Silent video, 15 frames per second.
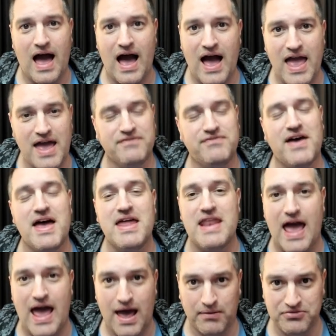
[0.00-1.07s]
I have
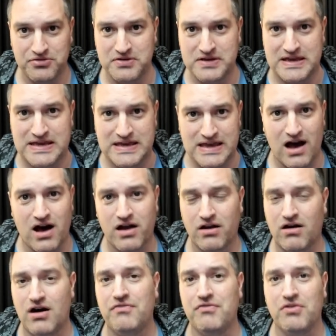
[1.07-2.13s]
had absolutely
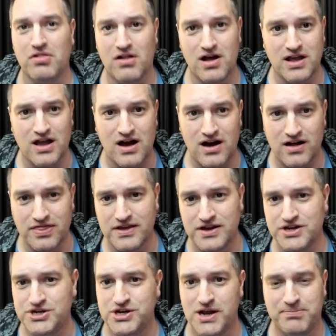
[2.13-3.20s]
god-awful luck on
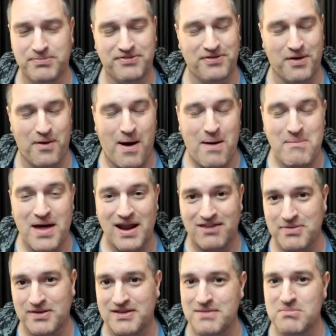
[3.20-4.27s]
this ship, so I'm not
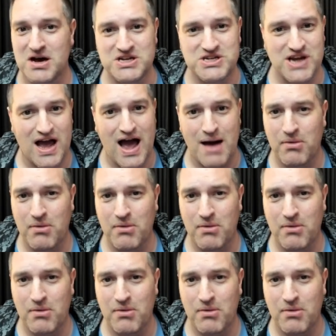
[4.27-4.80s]
expecting much.